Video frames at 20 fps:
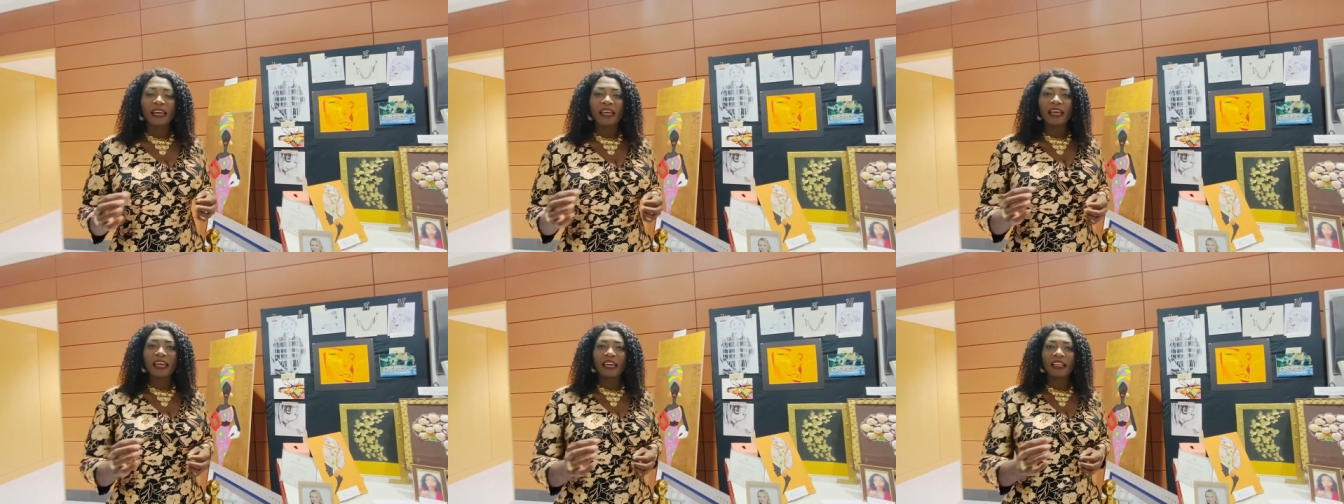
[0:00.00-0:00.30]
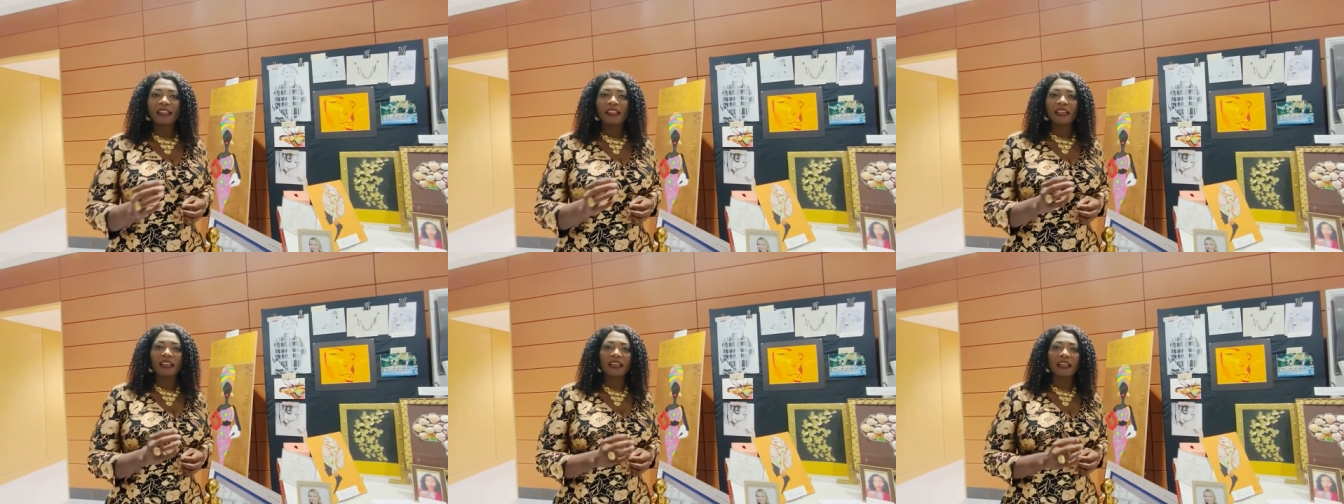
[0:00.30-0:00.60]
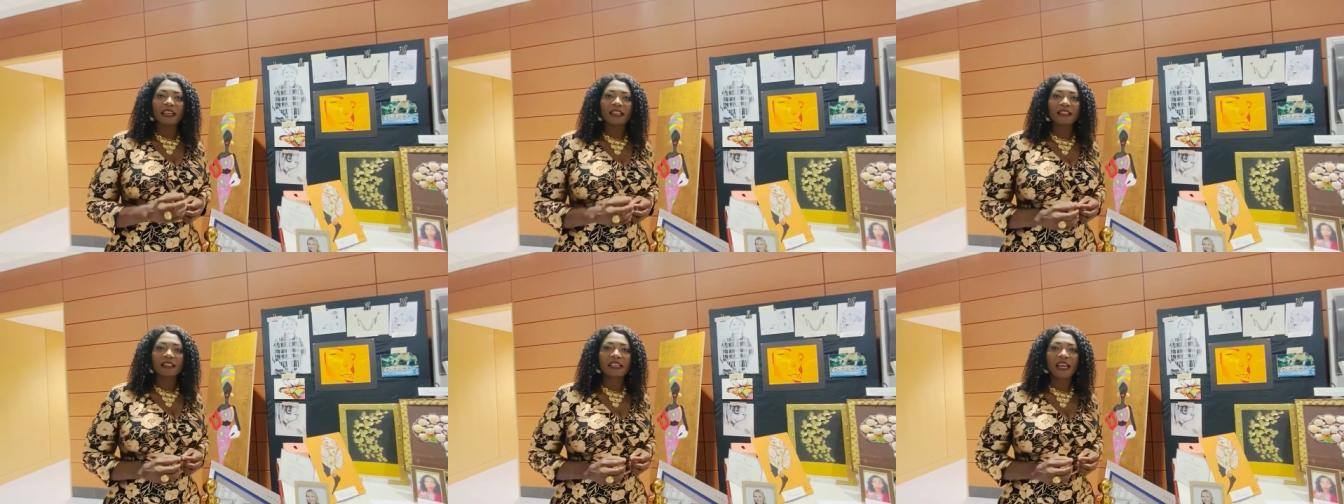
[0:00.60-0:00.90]
and the
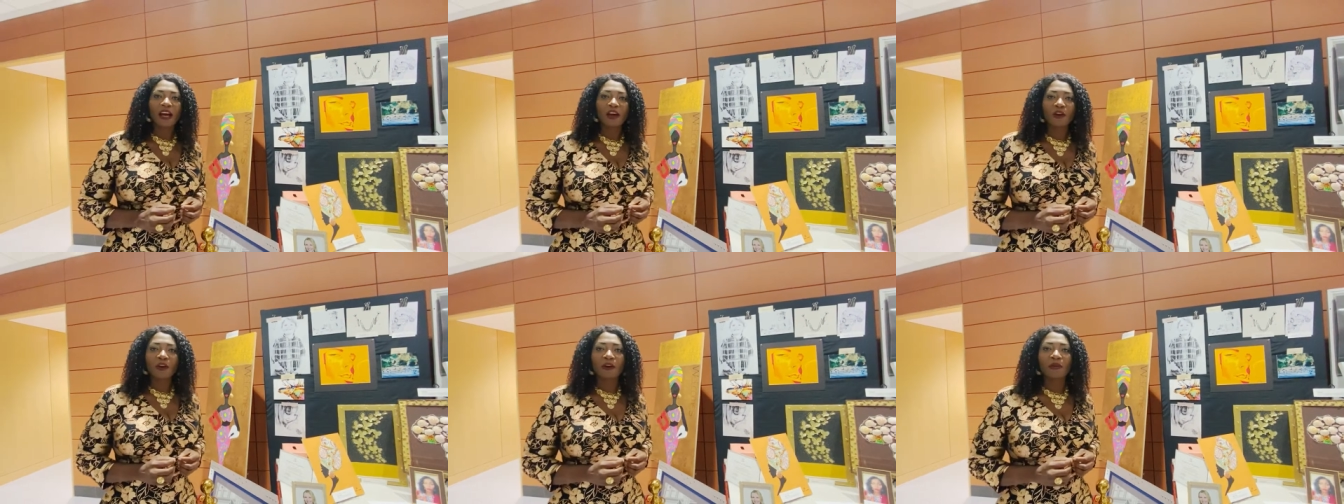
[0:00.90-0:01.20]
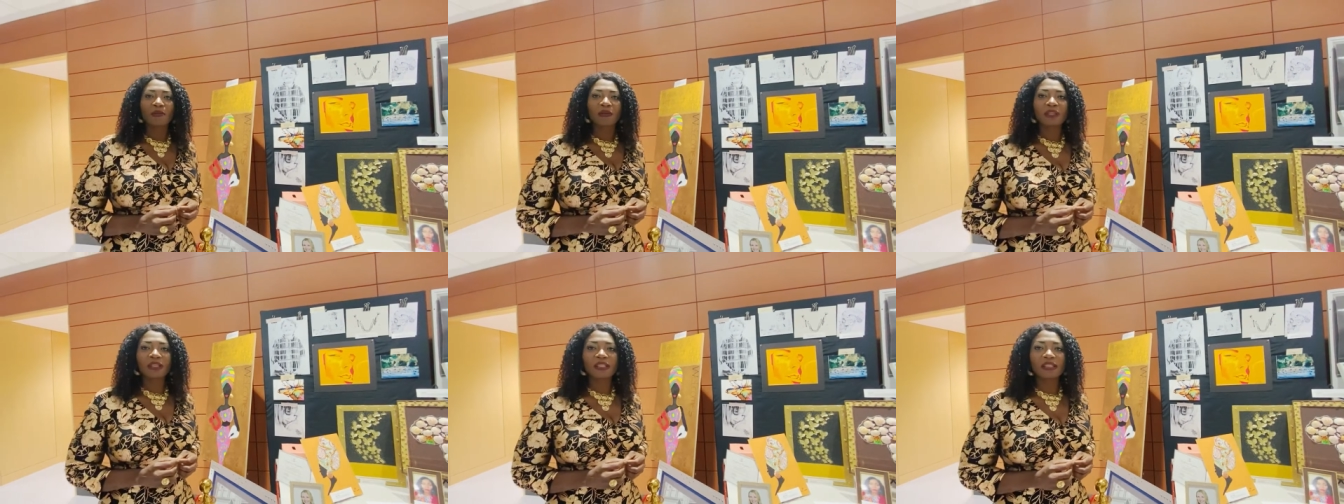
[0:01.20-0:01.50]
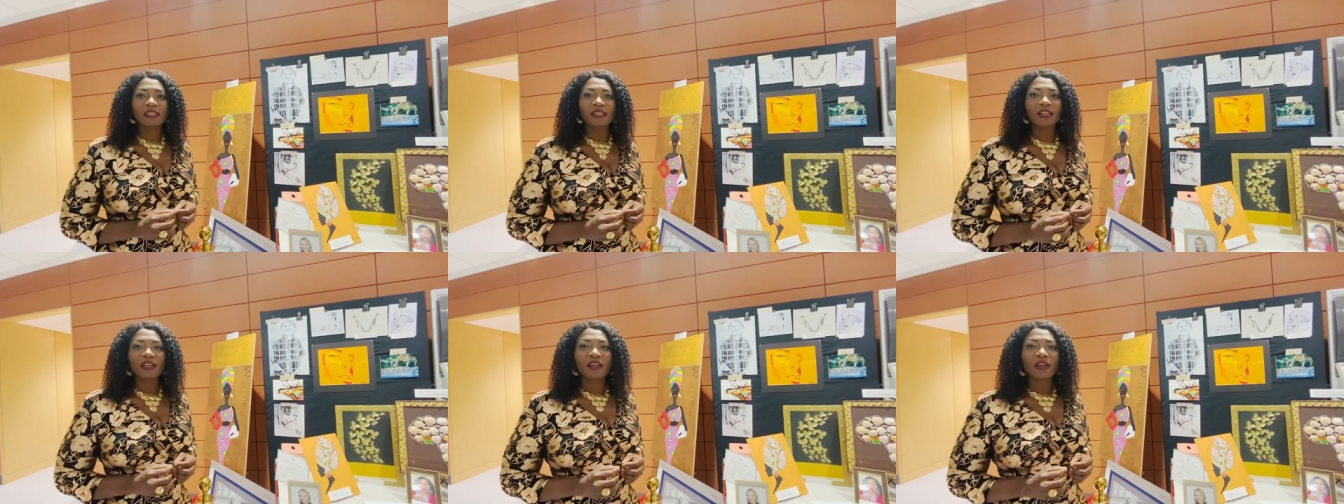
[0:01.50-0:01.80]
dental
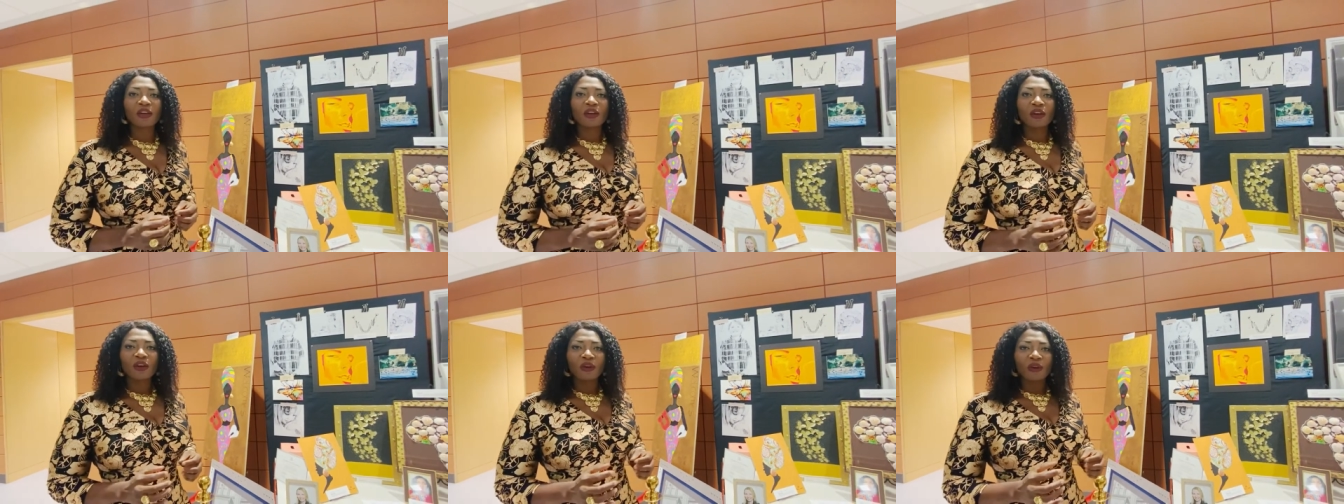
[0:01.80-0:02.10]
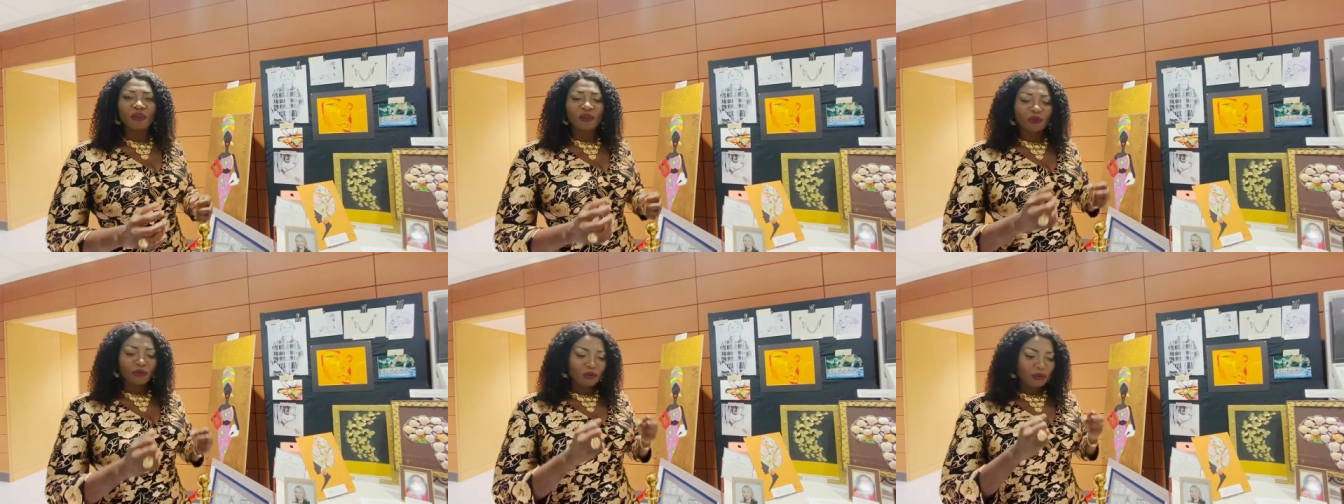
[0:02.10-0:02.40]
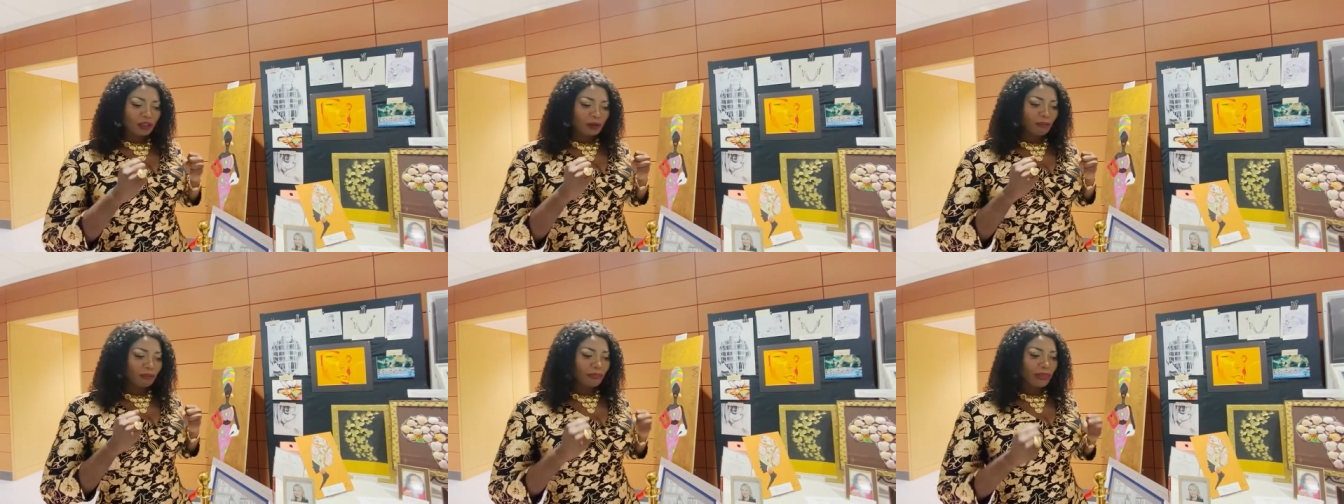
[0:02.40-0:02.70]
community through the